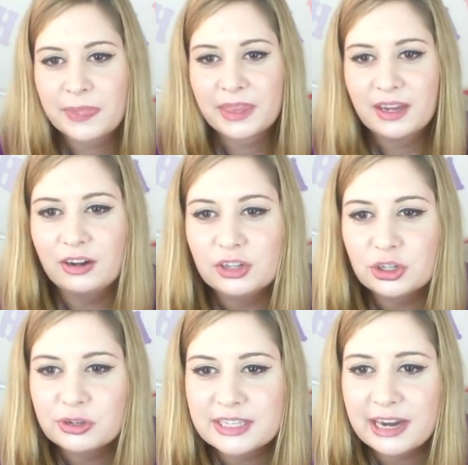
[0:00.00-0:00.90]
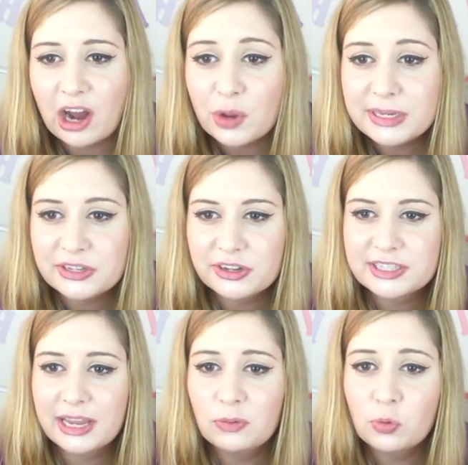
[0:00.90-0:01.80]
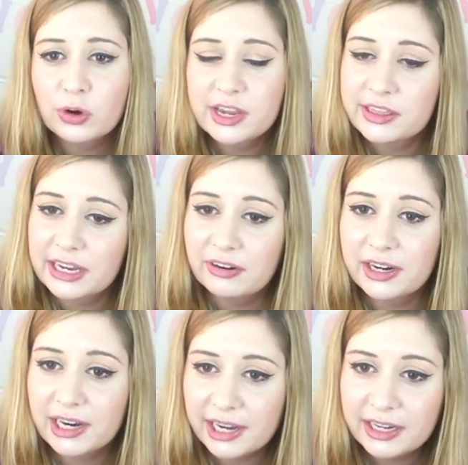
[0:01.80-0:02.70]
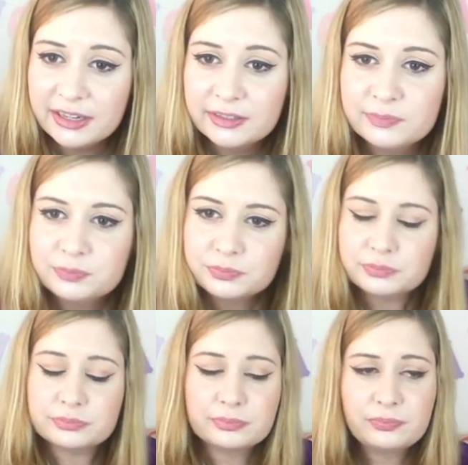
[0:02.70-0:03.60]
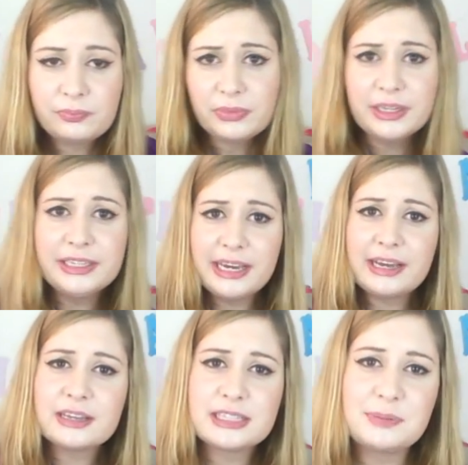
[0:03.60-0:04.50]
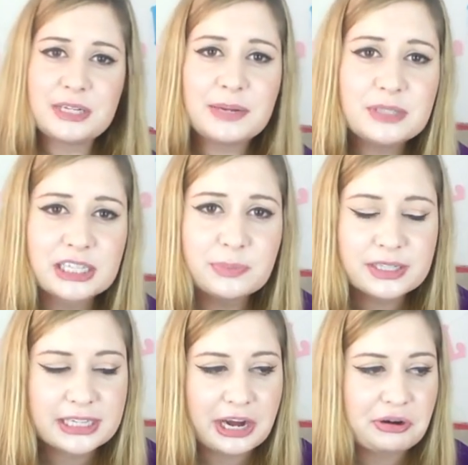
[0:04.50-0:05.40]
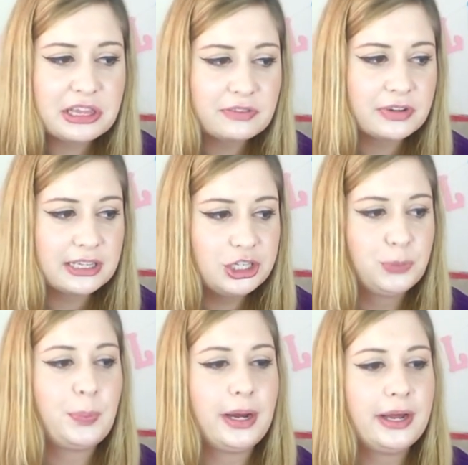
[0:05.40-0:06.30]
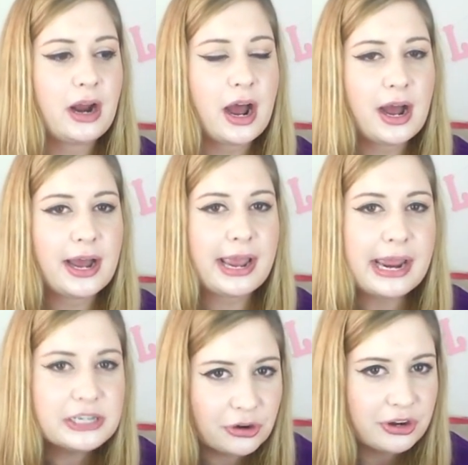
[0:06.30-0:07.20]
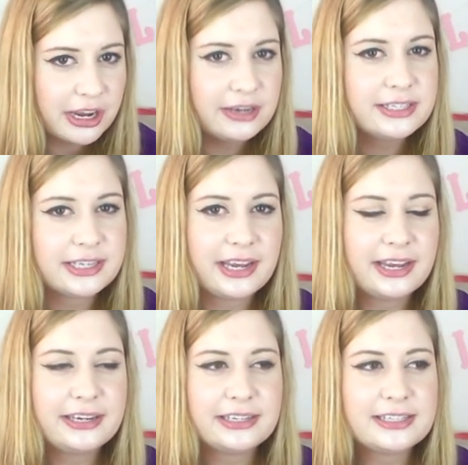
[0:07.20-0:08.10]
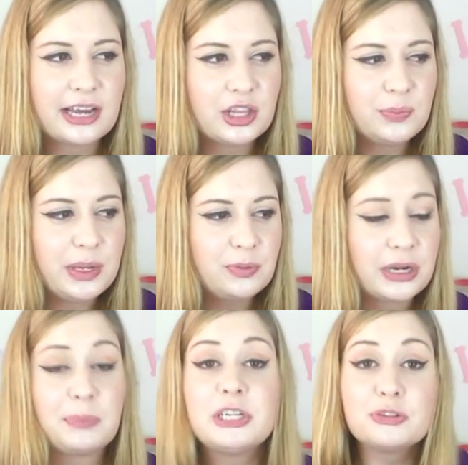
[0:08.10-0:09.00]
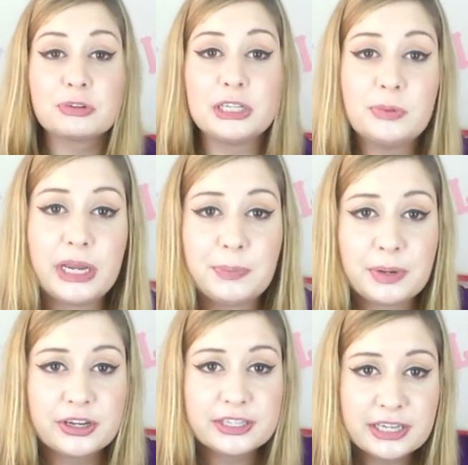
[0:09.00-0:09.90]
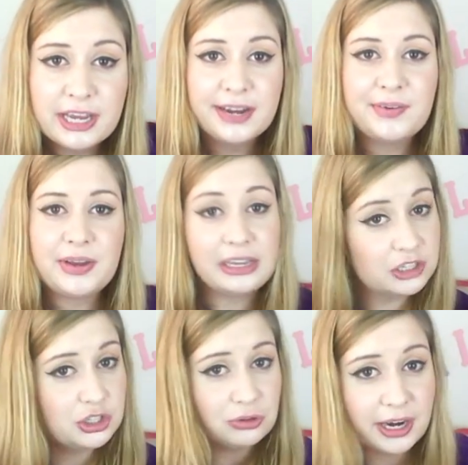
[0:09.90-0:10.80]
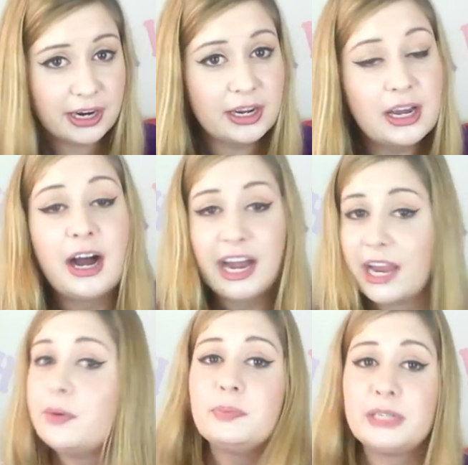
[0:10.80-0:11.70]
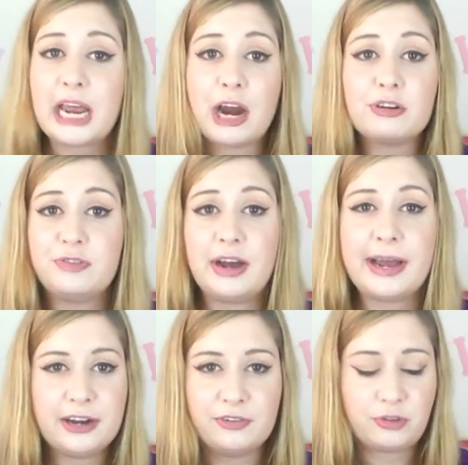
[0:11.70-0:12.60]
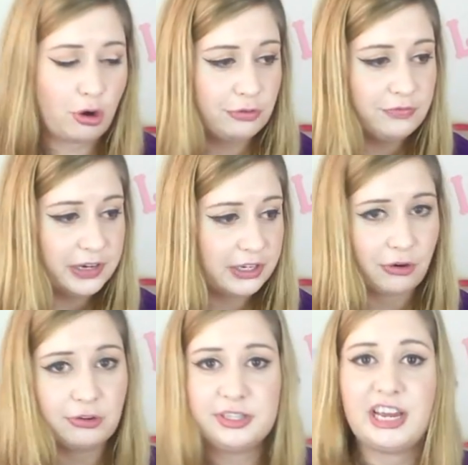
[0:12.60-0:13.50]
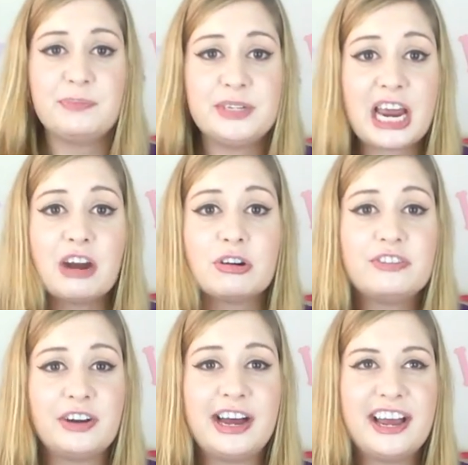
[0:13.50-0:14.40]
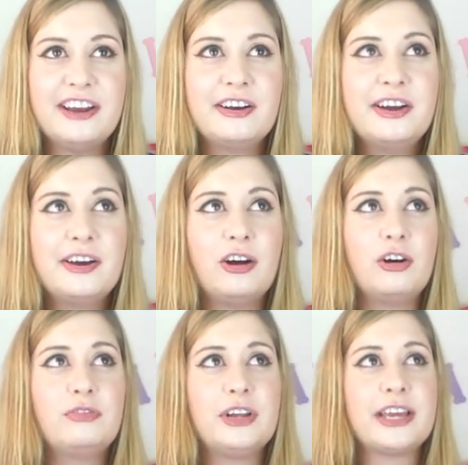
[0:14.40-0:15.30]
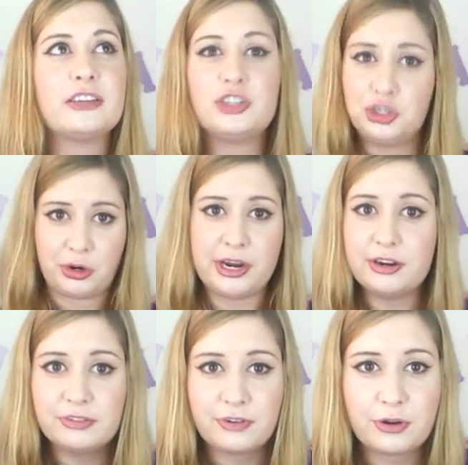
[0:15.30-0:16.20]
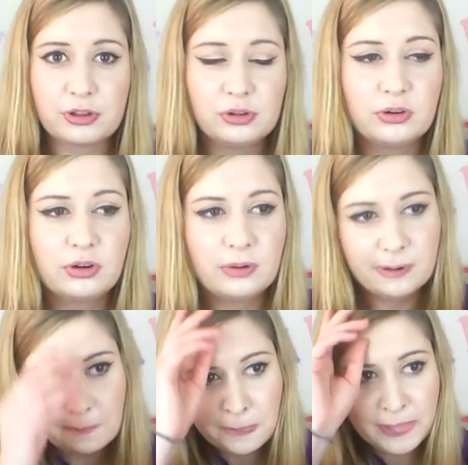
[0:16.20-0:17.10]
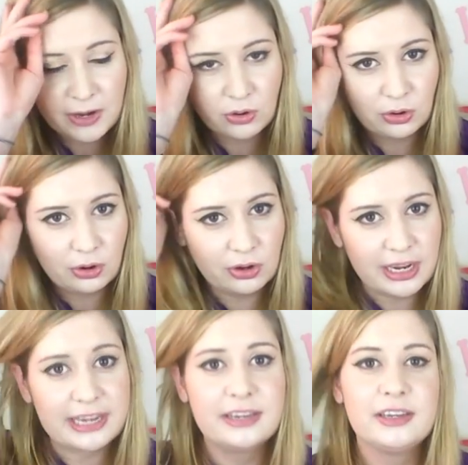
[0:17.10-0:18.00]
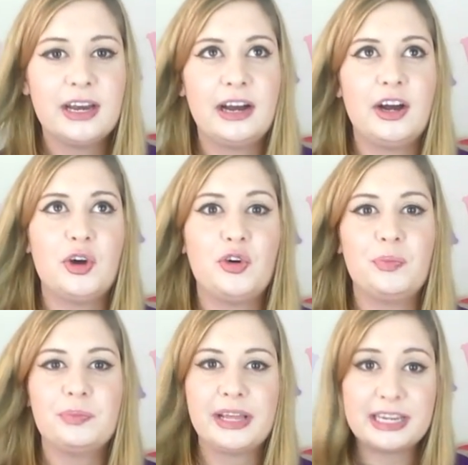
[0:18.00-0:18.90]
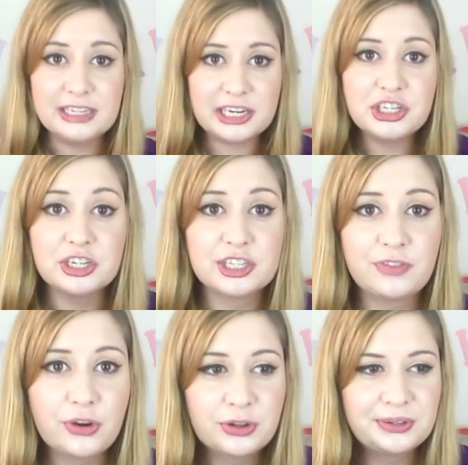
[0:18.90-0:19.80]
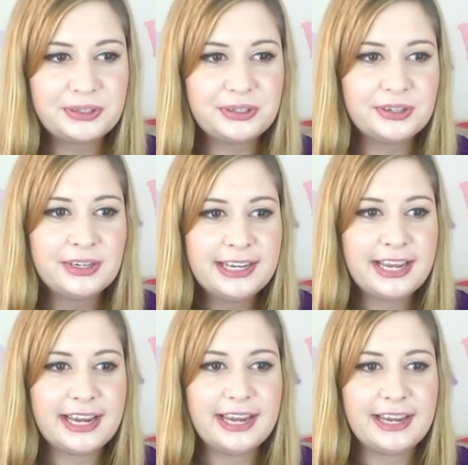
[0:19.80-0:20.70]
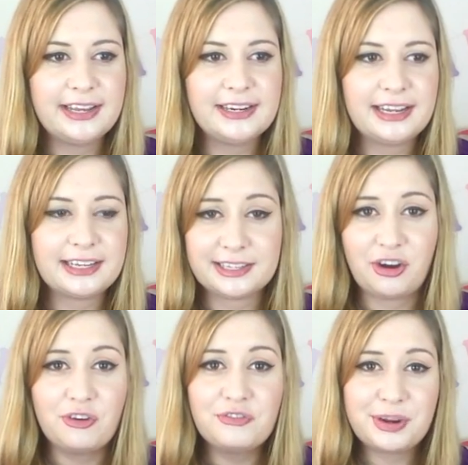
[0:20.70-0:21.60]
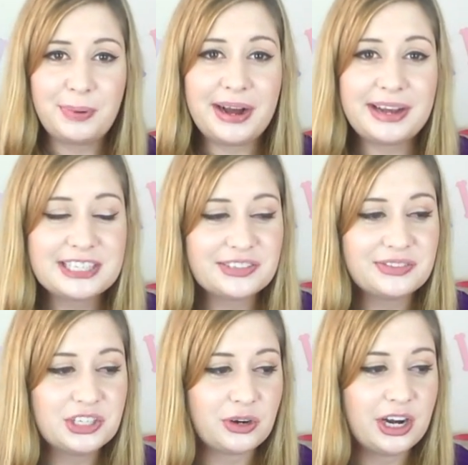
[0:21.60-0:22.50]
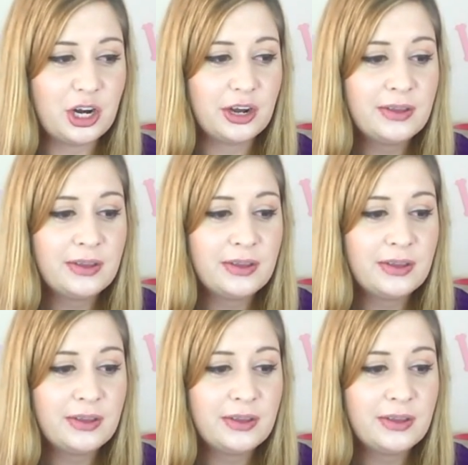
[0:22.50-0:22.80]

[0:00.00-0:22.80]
Oh, Laura said I'd be so scared walking there at night. Yeah, sometimes it can be scary in the village, but I don't get as scared as other people get, which is really weird because in Australia, I am terrified of convict ghosts. I'm terrified of like Australian folklore or like indigenous folklore and like the convict past of Australia.